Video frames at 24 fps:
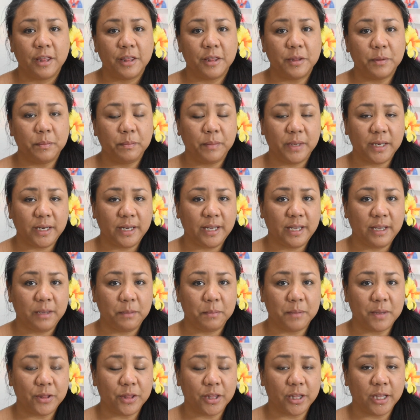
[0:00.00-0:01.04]
The mini
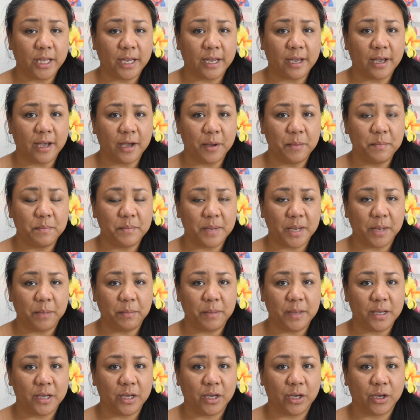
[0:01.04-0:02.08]
monthly cup might be